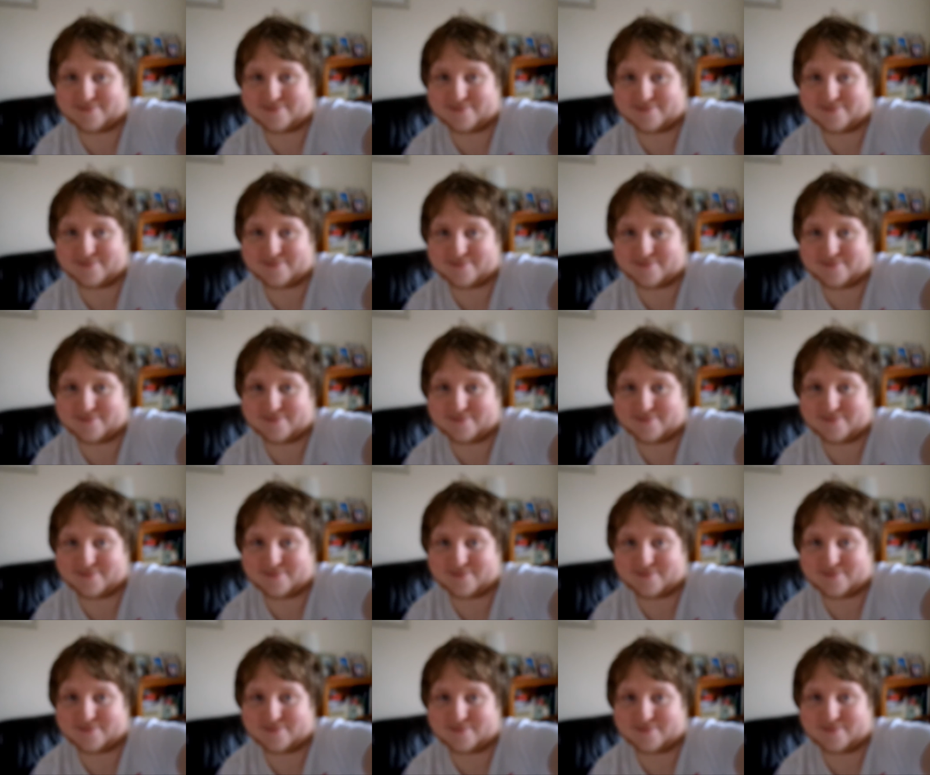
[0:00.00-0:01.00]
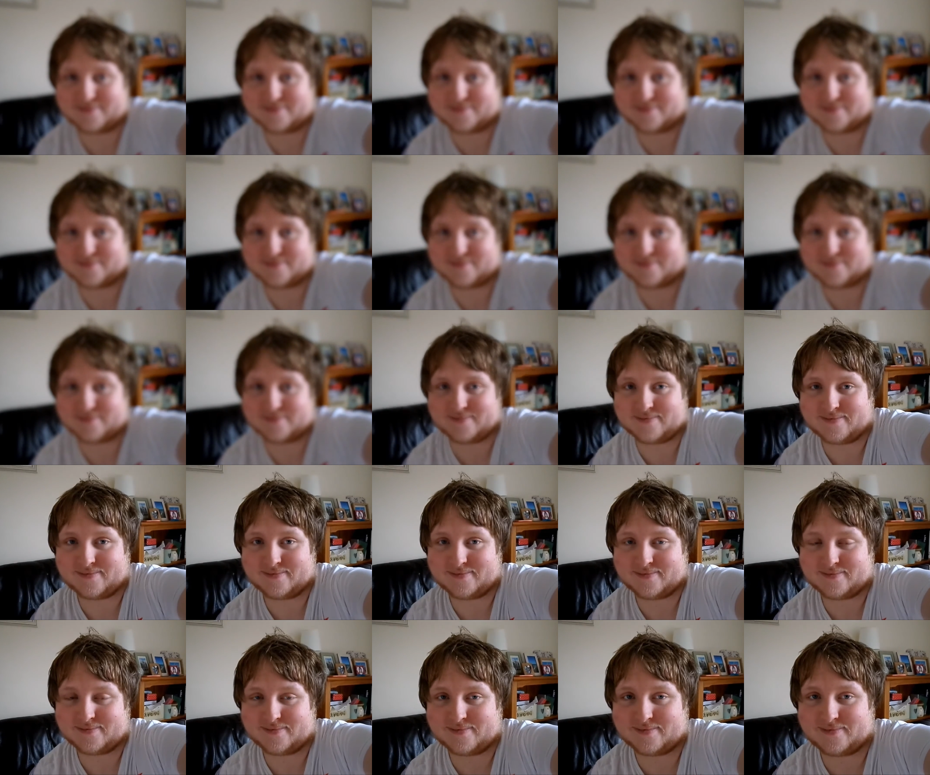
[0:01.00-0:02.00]

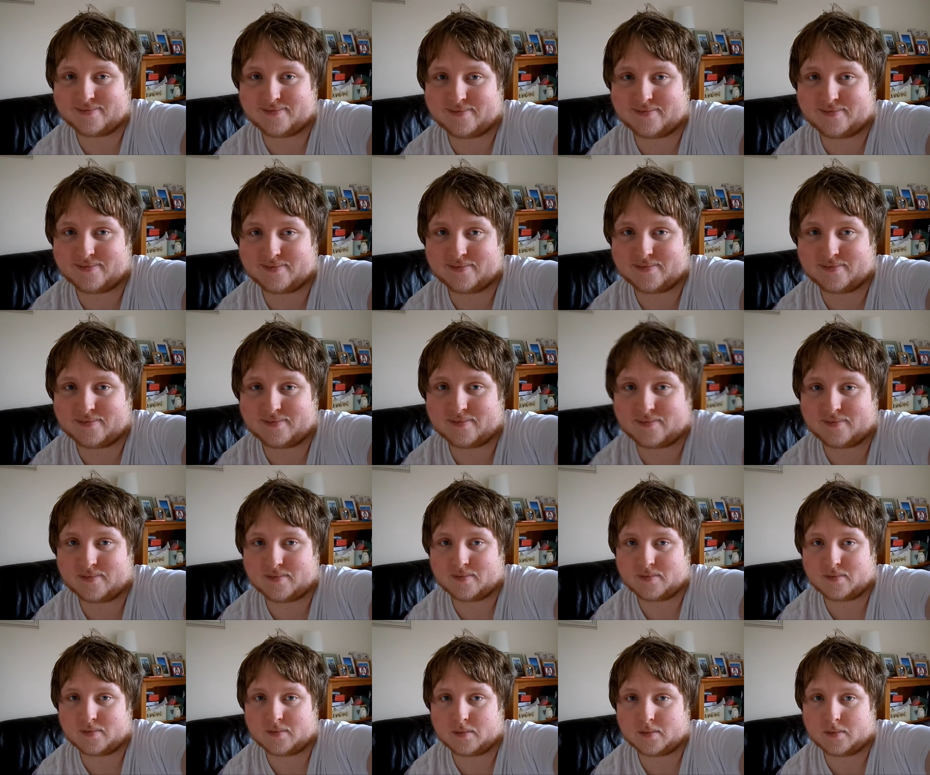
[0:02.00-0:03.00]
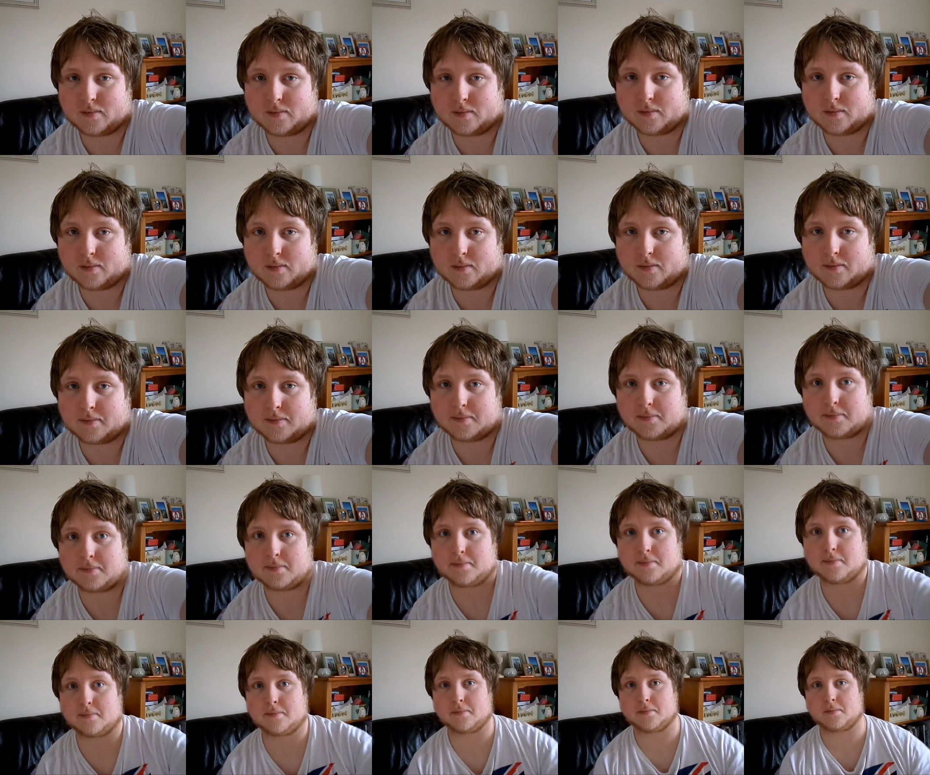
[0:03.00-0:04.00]

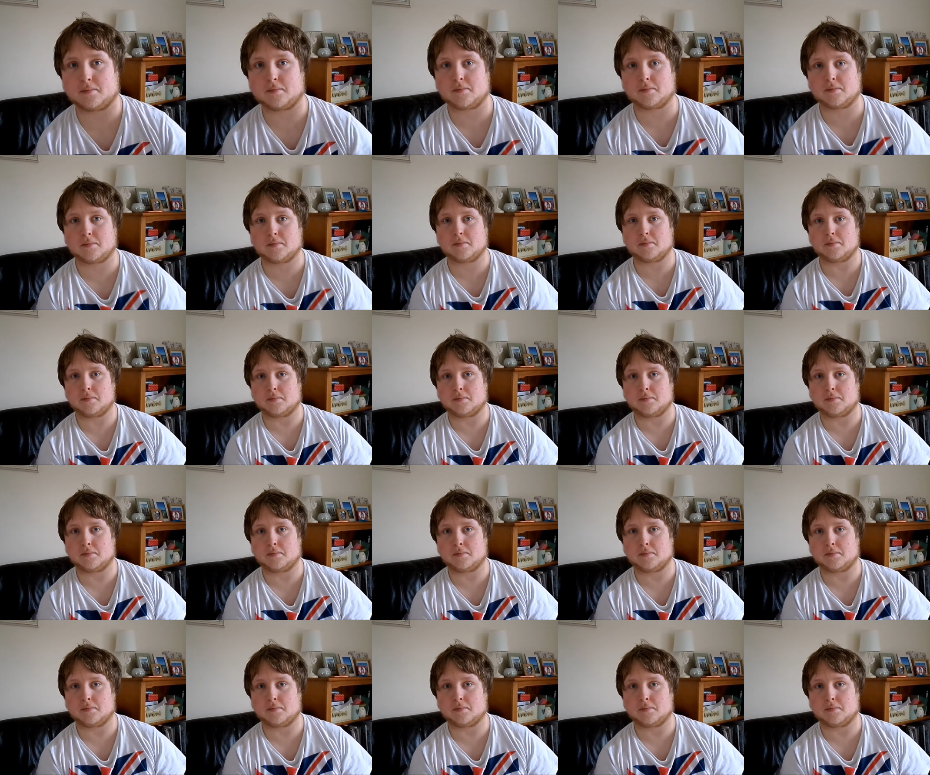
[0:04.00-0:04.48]
No one is speaking in this clip.